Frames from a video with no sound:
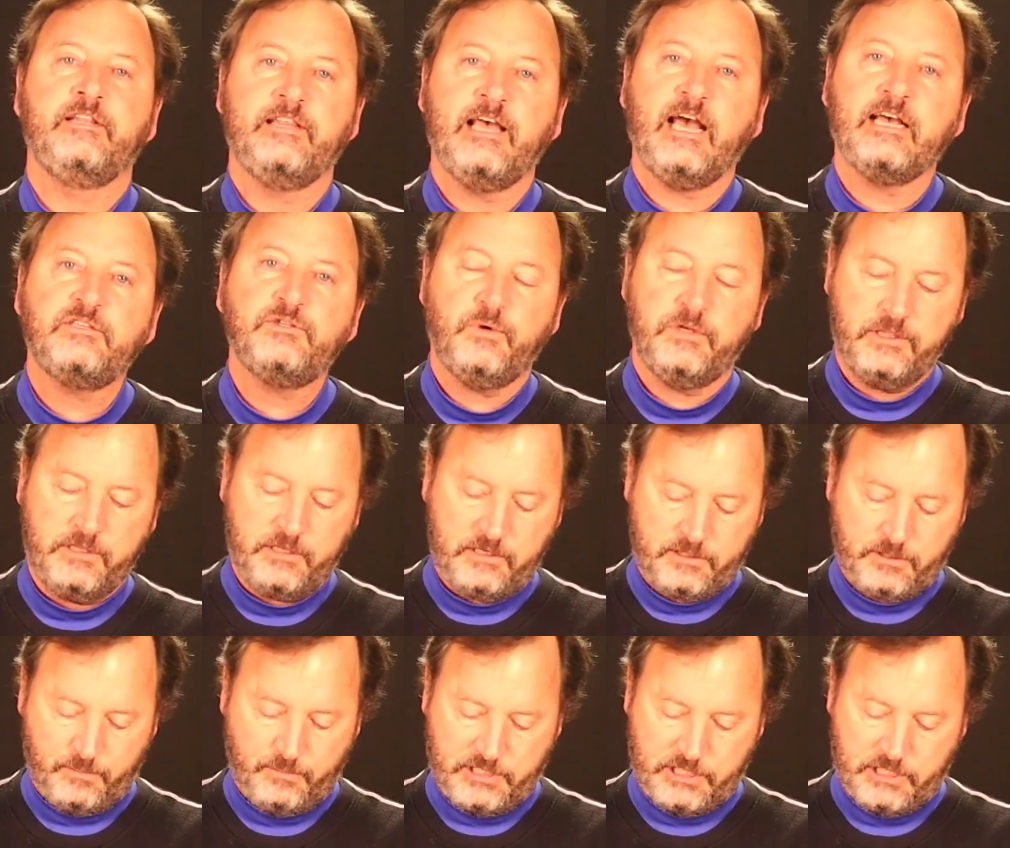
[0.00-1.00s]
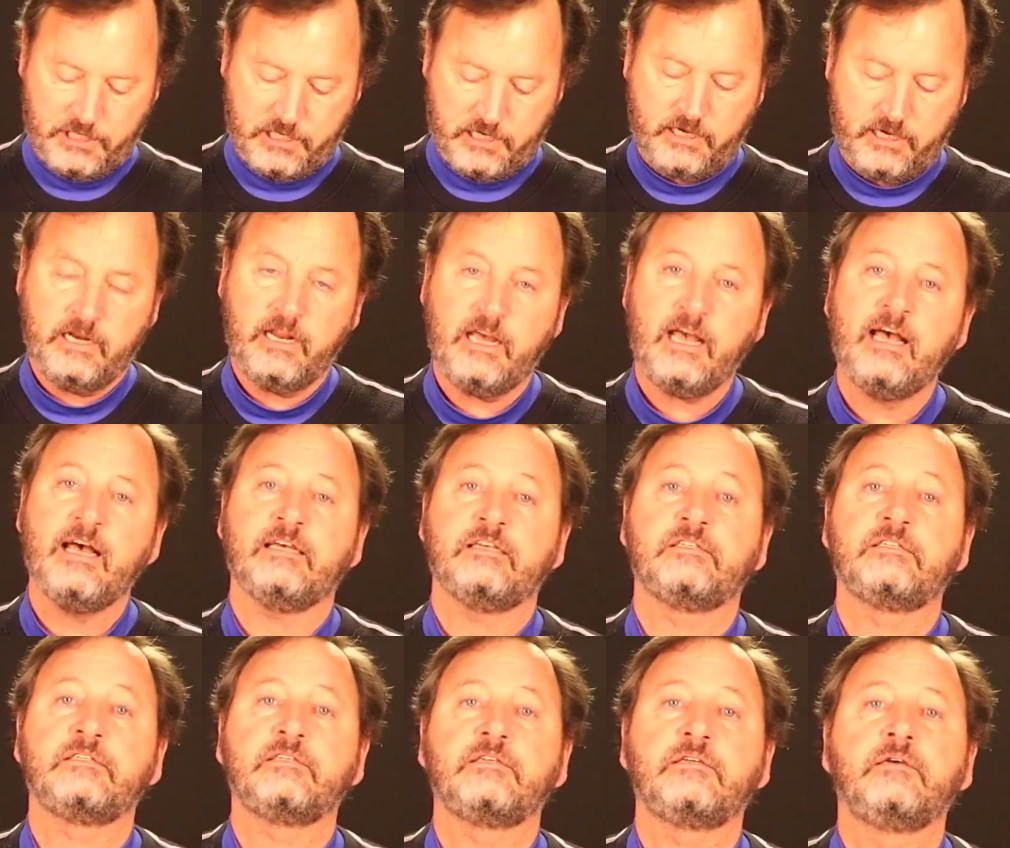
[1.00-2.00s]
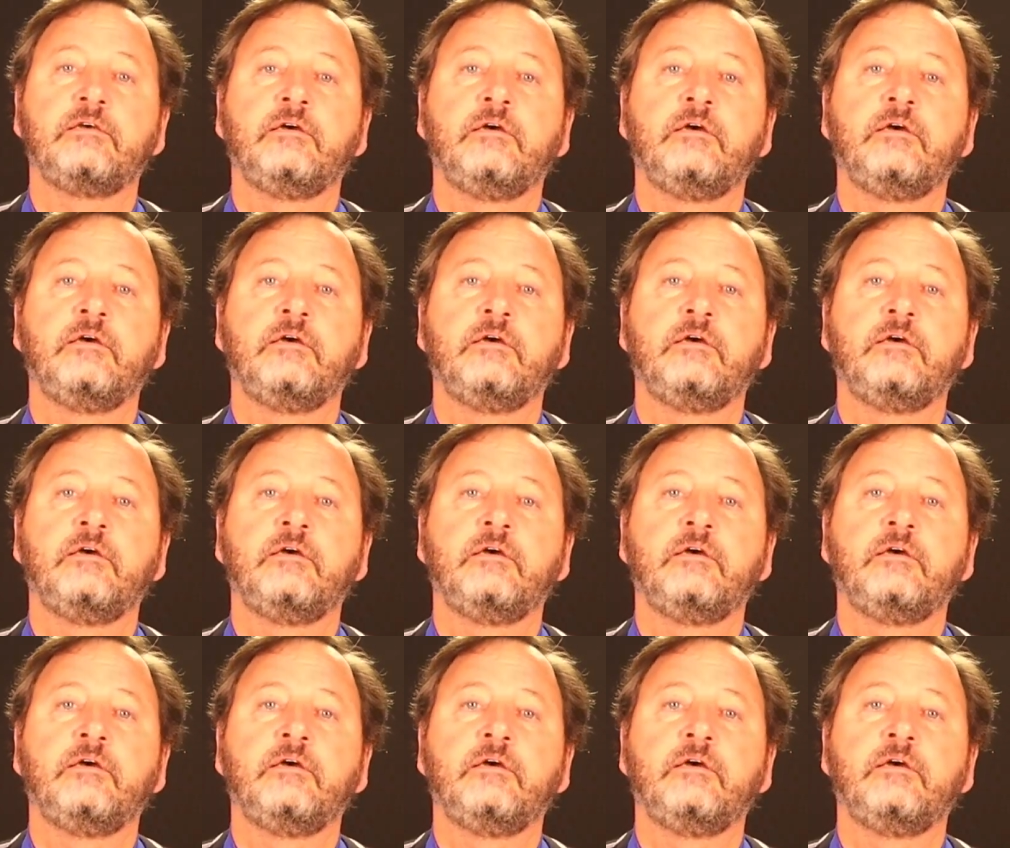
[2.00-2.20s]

And that's what this machine does.